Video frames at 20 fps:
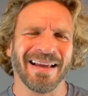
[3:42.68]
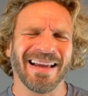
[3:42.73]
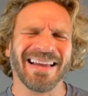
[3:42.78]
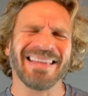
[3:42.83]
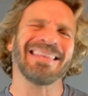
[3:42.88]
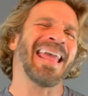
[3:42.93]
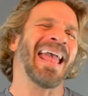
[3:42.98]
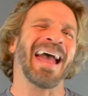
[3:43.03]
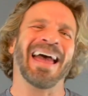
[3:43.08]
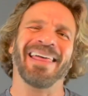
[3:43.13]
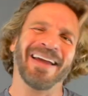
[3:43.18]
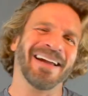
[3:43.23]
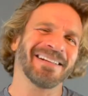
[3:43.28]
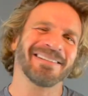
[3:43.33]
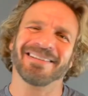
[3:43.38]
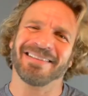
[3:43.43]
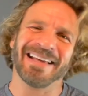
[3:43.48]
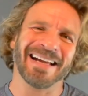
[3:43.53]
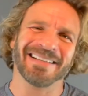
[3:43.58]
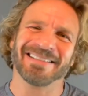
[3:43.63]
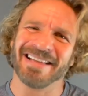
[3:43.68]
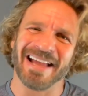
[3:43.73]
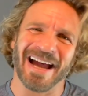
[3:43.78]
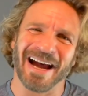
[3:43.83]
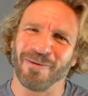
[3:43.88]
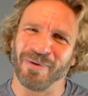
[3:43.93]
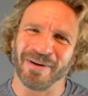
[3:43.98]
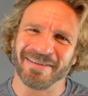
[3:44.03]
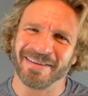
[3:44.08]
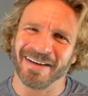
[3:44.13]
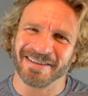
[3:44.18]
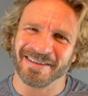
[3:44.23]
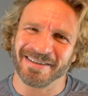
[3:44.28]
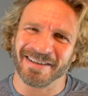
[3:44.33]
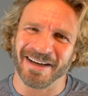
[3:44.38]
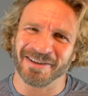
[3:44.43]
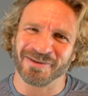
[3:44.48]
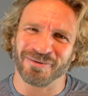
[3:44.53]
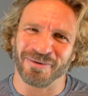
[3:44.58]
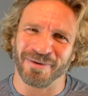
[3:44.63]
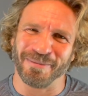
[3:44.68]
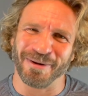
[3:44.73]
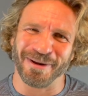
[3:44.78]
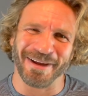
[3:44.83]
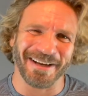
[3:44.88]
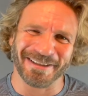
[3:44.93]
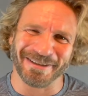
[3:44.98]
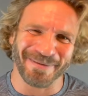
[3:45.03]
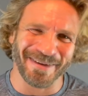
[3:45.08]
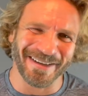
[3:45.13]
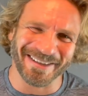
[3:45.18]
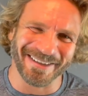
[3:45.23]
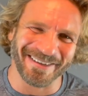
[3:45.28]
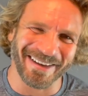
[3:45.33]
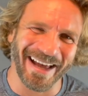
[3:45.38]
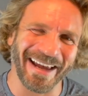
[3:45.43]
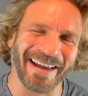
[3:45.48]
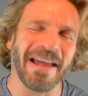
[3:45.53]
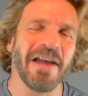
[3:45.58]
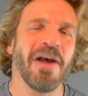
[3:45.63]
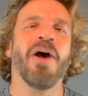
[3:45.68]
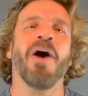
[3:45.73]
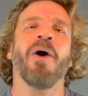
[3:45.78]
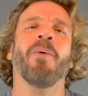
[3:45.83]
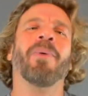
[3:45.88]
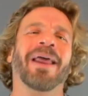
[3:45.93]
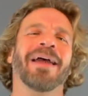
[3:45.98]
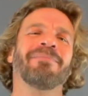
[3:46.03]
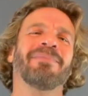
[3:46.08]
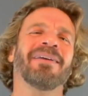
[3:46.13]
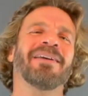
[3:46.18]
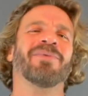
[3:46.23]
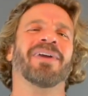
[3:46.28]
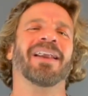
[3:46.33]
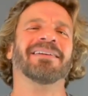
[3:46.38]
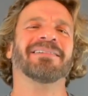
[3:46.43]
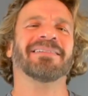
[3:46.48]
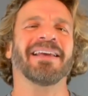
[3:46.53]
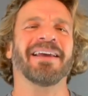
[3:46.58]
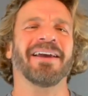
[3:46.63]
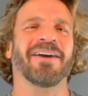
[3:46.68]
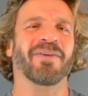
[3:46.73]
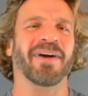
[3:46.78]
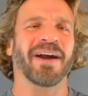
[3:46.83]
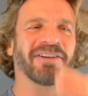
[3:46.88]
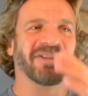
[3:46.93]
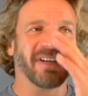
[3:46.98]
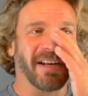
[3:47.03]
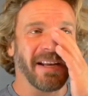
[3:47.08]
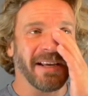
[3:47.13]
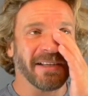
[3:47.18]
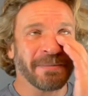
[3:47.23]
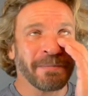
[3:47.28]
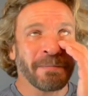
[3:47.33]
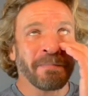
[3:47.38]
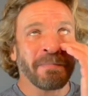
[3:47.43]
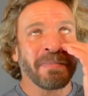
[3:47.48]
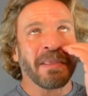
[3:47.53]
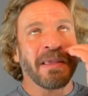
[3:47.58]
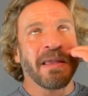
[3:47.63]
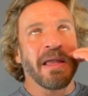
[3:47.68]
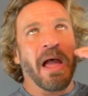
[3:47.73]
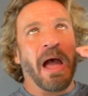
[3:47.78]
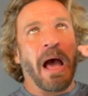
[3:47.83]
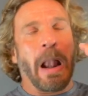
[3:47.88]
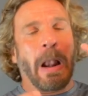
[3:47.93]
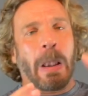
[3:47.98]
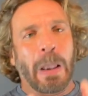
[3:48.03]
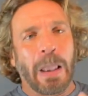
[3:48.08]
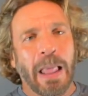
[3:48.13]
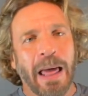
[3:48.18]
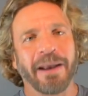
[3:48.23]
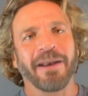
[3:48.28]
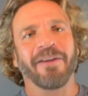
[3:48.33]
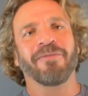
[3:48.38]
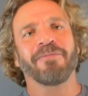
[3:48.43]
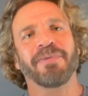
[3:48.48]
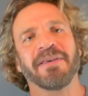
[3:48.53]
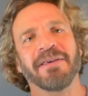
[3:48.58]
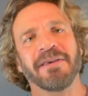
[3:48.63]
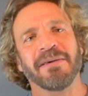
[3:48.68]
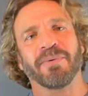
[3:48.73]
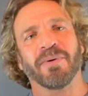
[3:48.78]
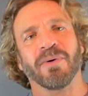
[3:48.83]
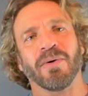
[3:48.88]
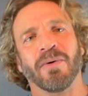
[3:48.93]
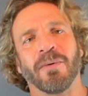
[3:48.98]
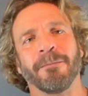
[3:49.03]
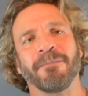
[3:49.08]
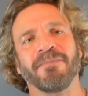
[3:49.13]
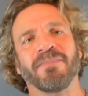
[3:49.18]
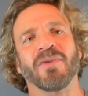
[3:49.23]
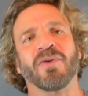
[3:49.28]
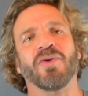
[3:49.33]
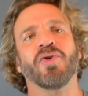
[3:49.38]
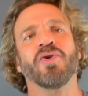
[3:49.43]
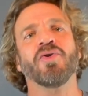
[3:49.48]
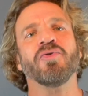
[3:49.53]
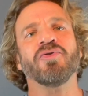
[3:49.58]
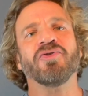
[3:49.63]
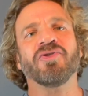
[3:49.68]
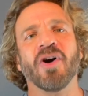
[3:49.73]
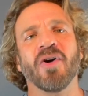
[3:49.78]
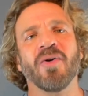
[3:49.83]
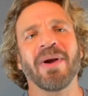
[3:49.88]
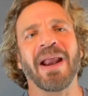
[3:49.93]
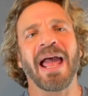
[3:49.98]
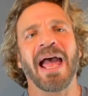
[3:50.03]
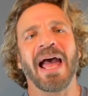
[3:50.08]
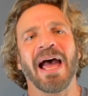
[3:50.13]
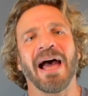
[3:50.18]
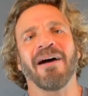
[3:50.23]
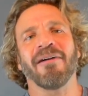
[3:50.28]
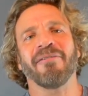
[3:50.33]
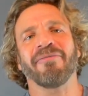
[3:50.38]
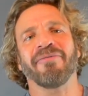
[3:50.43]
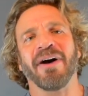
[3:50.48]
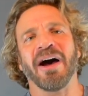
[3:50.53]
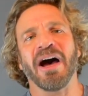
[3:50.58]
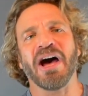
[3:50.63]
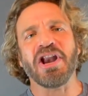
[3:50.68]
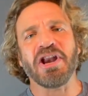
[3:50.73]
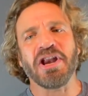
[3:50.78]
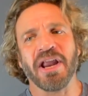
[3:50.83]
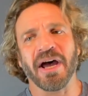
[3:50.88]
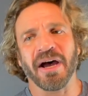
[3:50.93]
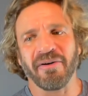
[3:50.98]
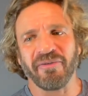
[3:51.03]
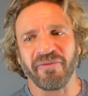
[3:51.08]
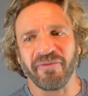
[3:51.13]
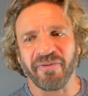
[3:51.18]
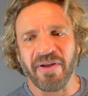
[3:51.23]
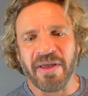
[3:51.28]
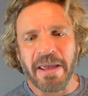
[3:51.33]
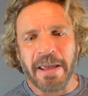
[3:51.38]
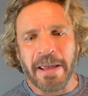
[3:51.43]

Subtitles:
Yeah, that's not what testosterone replacement's like. What I mean when I say aggression is a lot of people who don't have enough